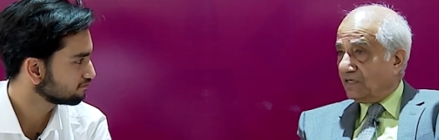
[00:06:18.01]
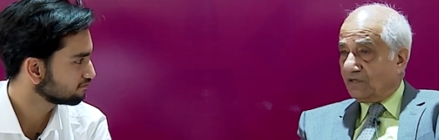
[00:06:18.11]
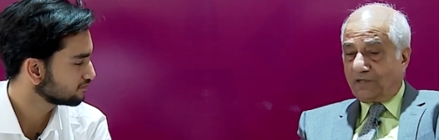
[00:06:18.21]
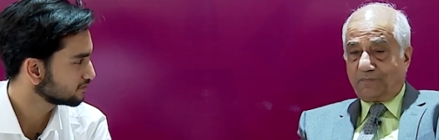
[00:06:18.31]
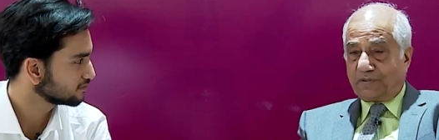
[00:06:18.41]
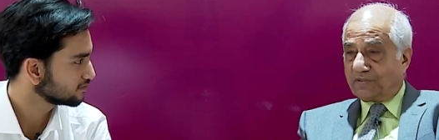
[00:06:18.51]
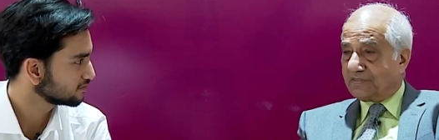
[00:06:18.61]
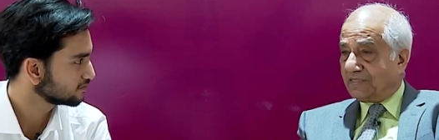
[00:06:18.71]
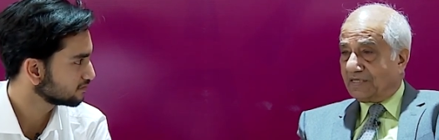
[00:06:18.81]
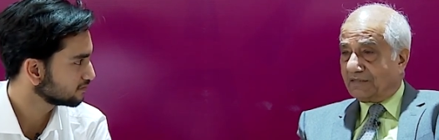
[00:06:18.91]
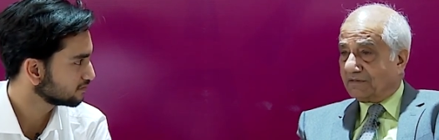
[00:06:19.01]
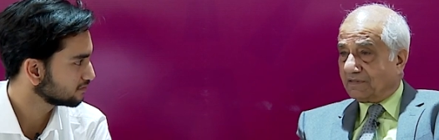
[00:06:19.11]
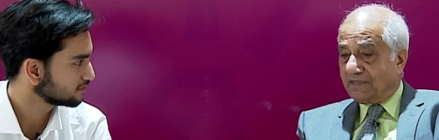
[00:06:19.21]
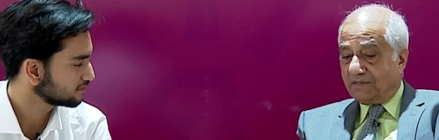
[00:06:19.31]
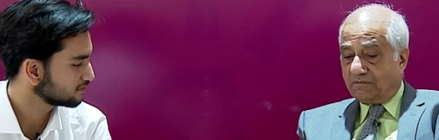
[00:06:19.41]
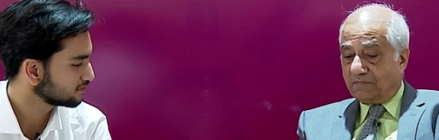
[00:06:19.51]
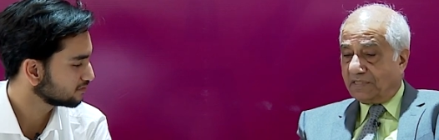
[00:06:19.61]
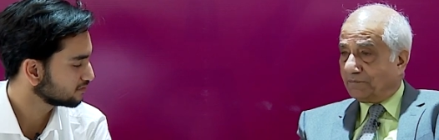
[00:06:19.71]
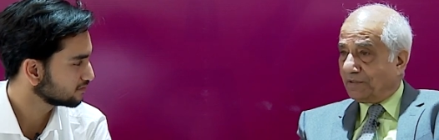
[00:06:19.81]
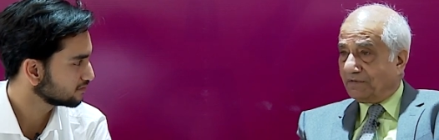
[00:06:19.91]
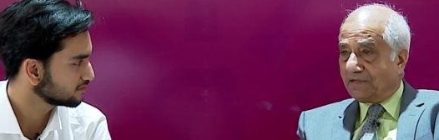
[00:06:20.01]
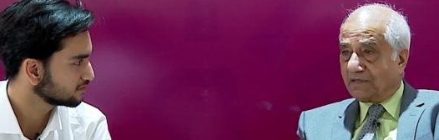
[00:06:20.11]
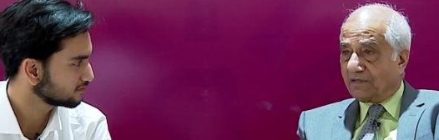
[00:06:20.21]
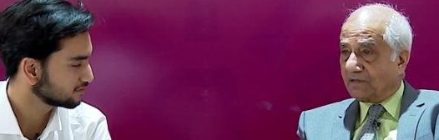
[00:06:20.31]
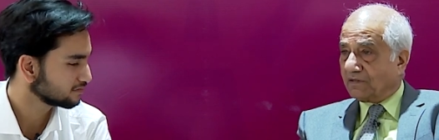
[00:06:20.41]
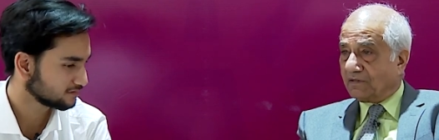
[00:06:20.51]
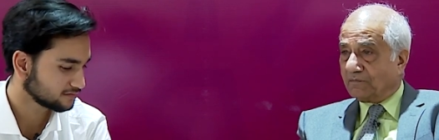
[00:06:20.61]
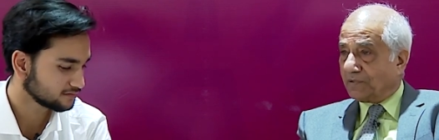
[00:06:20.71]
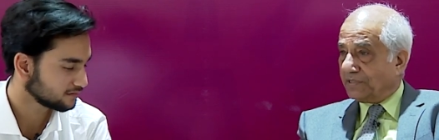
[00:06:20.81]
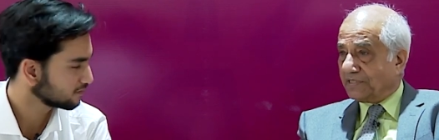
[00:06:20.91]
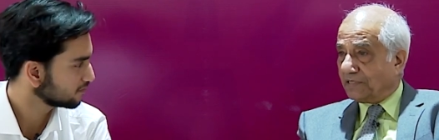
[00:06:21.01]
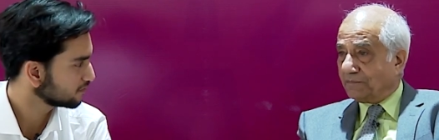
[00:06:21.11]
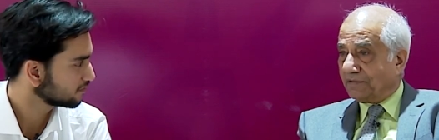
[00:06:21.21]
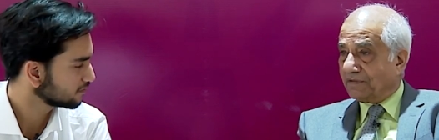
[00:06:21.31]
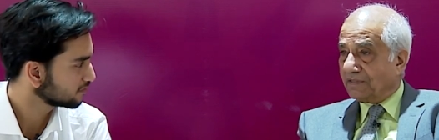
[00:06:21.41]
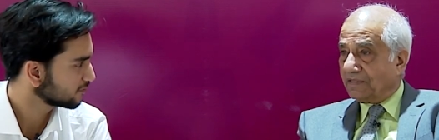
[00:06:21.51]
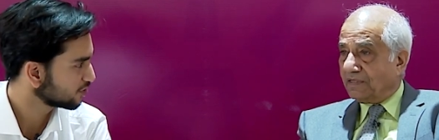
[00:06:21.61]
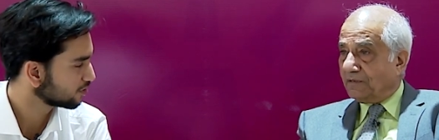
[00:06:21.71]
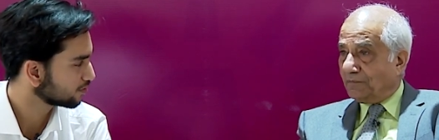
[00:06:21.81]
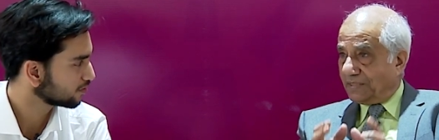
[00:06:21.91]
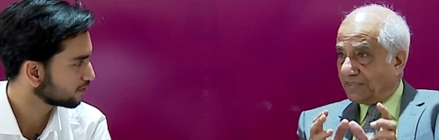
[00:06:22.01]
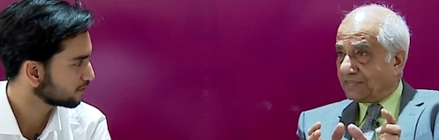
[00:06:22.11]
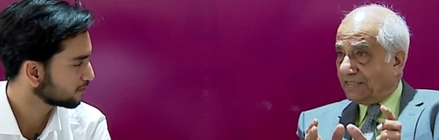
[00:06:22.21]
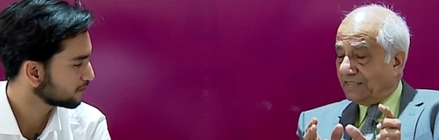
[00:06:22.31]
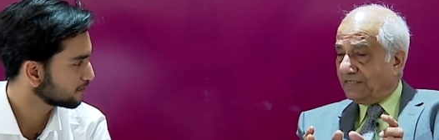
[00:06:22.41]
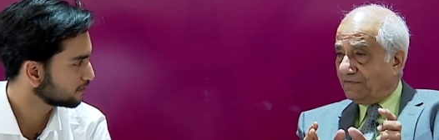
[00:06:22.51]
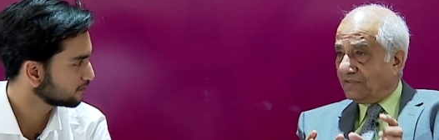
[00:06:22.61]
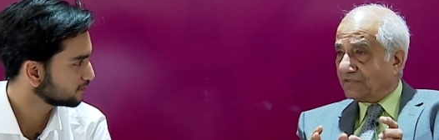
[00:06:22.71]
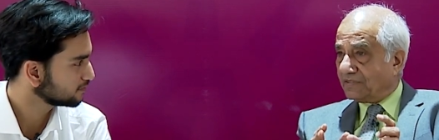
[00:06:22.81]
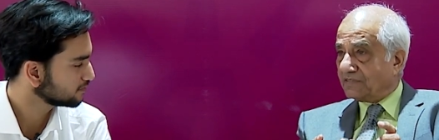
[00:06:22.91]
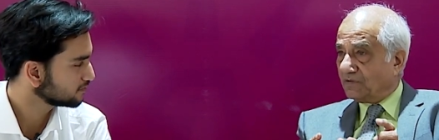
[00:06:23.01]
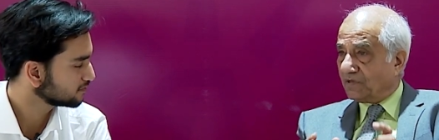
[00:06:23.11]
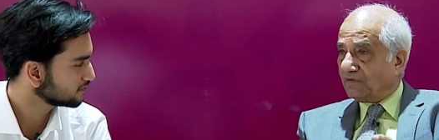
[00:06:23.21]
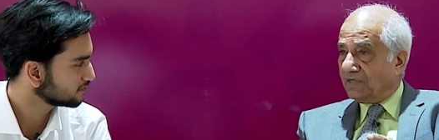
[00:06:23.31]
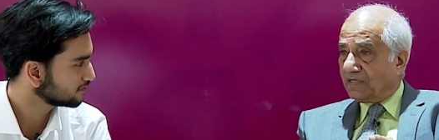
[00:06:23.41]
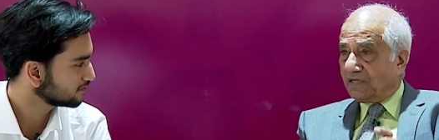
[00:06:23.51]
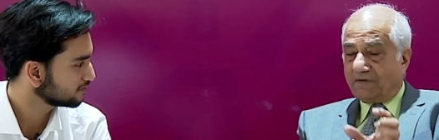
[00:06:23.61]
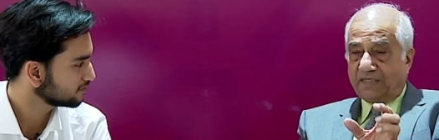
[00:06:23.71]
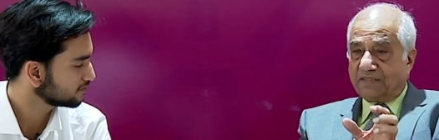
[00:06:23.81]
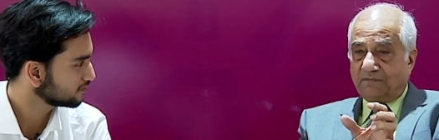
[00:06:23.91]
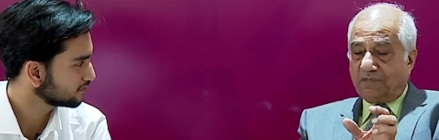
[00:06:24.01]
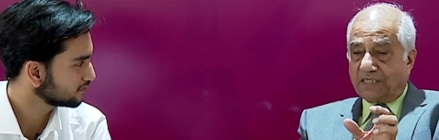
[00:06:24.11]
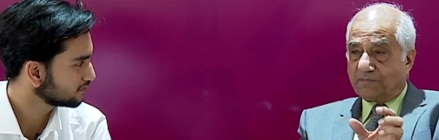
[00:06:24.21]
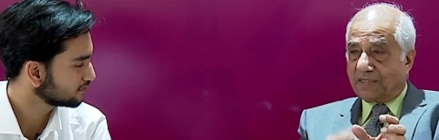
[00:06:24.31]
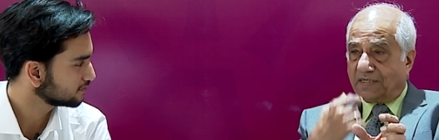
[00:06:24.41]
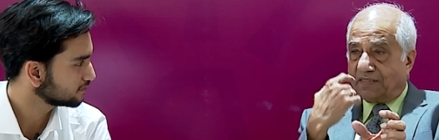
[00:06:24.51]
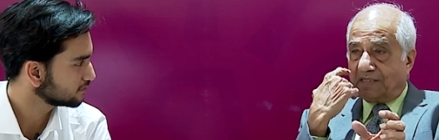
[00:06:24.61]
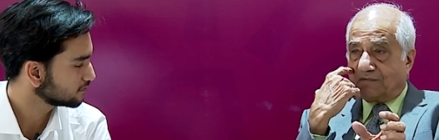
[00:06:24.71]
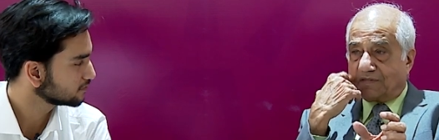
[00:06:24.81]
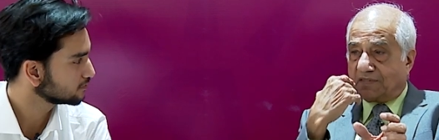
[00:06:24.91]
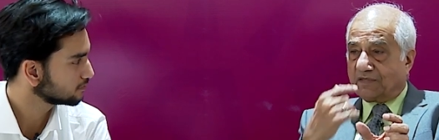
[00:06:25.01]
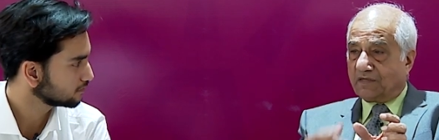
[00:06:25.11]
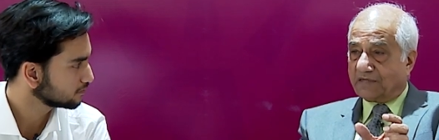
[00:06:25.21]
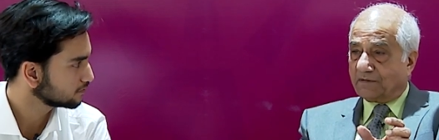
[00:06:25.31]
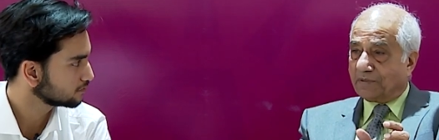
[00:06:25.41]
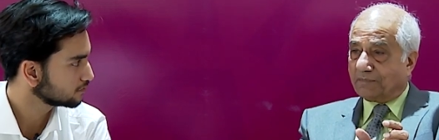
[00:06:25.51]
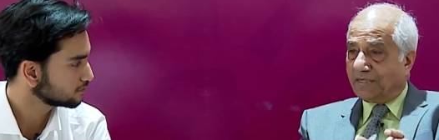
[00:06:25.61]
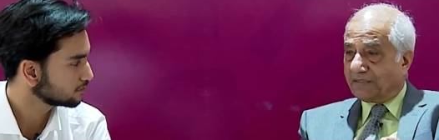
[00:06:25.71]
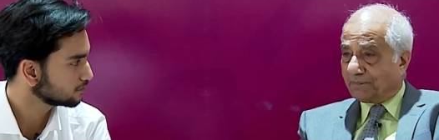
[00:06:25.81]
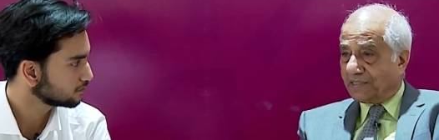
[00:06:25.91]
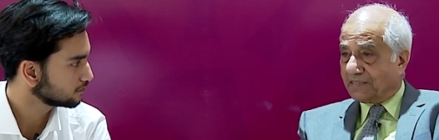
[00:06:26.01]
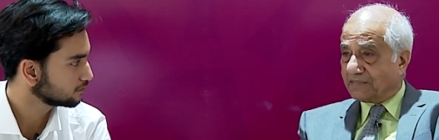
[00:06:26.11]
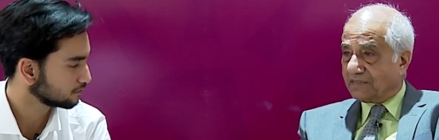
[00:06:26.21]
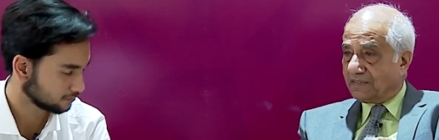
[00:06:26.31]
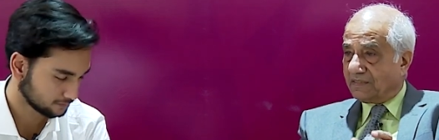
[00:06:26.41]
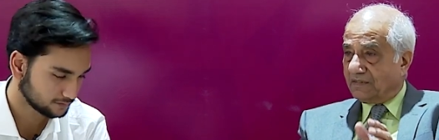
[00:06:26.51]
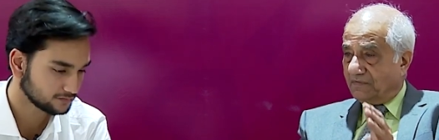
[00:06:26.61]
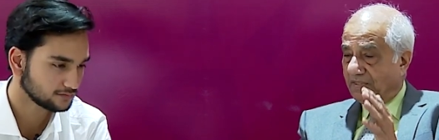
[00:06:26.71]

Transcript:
Speaker 1: not because they had uh, money power or uh, political power, True. but as individuals who are. Now, Mahatma Gandhi was, did not have a big bank balance. So